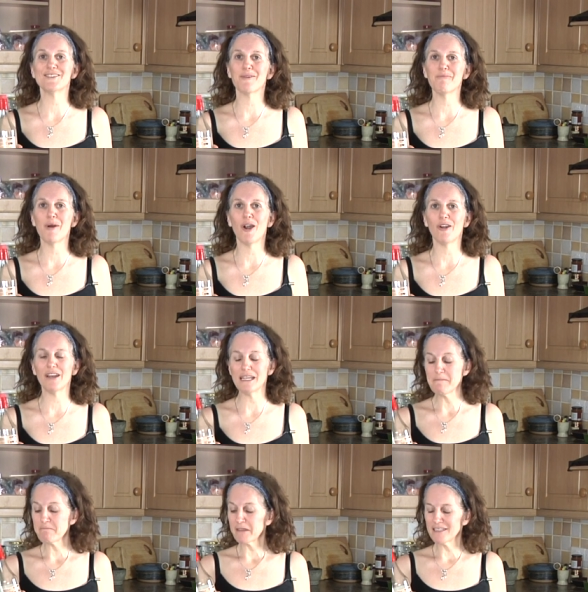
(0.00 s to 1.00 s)
tamari.
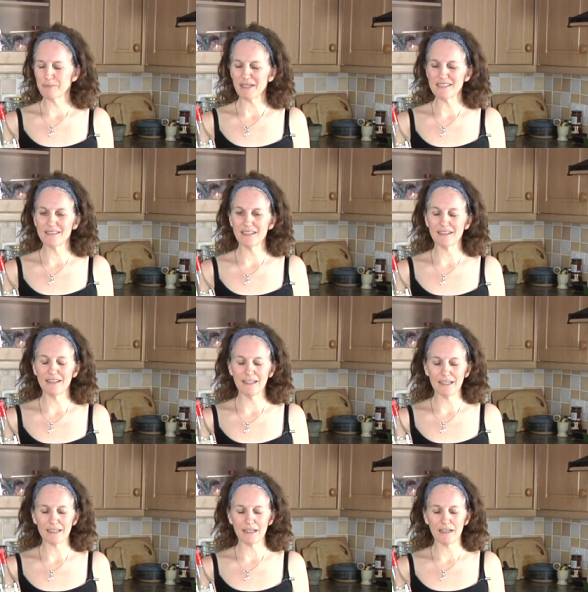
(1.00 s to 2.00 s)
It's basically like